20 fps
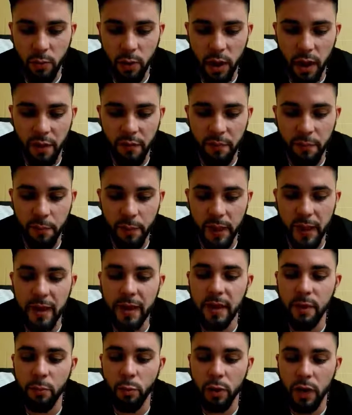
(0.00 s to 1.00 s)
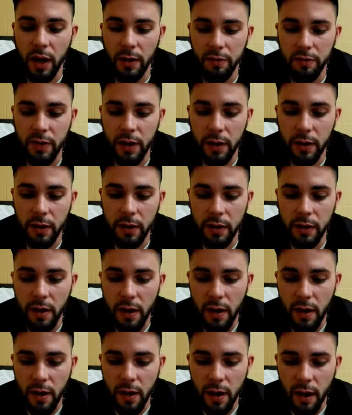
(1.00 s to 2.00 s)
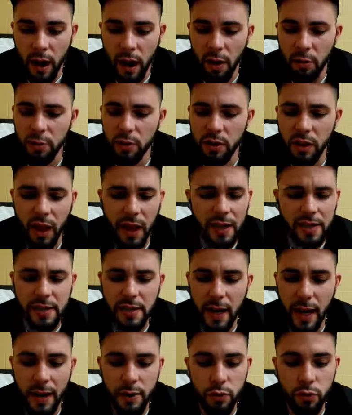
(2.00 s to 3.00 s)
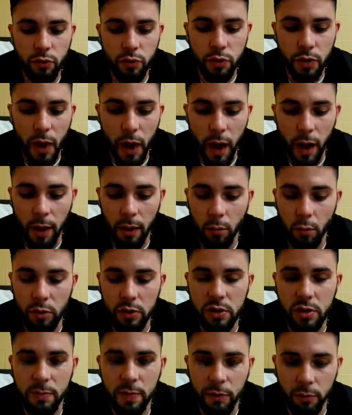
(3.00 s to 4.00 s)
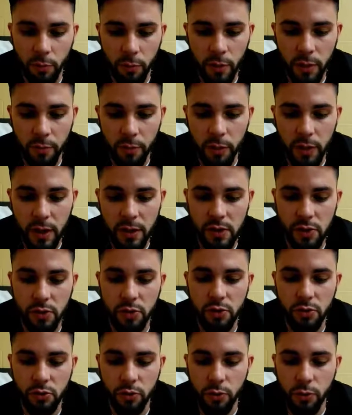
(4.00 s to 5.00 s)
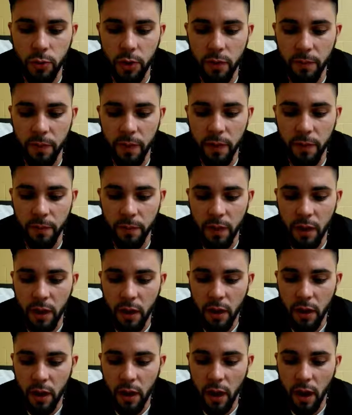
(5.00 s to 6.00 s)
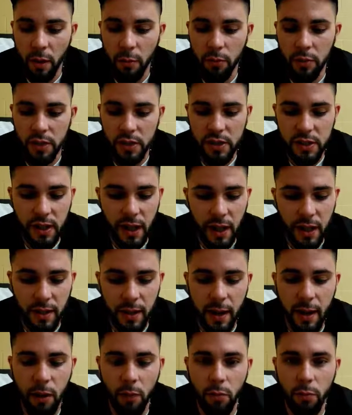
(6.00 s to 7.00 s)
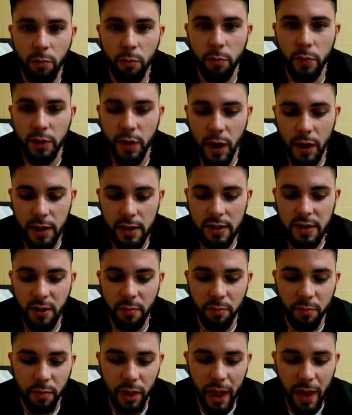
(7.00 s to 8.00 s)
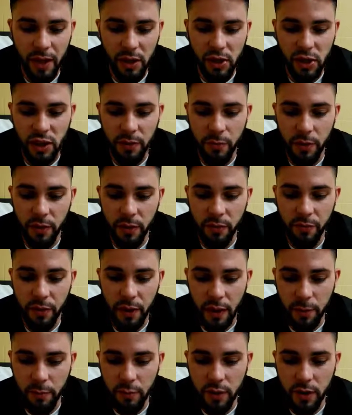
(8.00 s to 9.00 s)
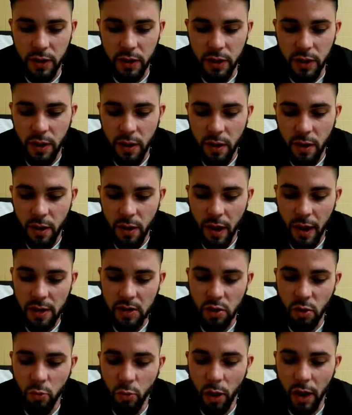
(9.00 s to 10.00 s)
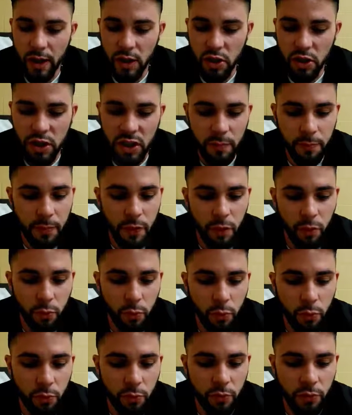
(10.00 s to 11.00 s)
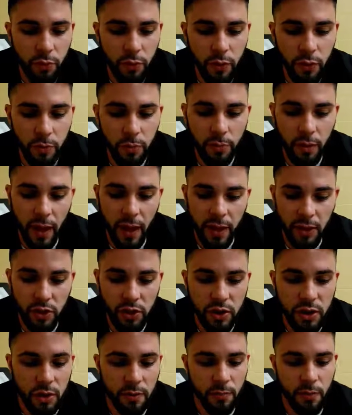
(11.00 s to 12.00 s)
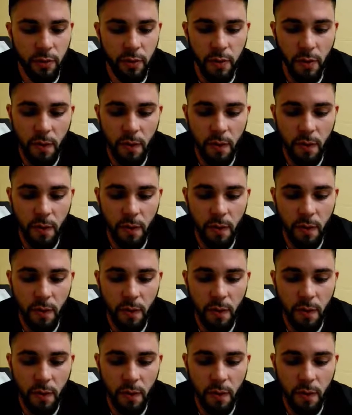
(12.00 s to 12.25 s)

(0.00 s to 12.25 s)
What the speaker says: and where I've been and what I've done, I realize that I do not want to be remembered as a screw-up. I want to stand out, but not as the black sheep of the family, as the white sheep in a room full of black sheep.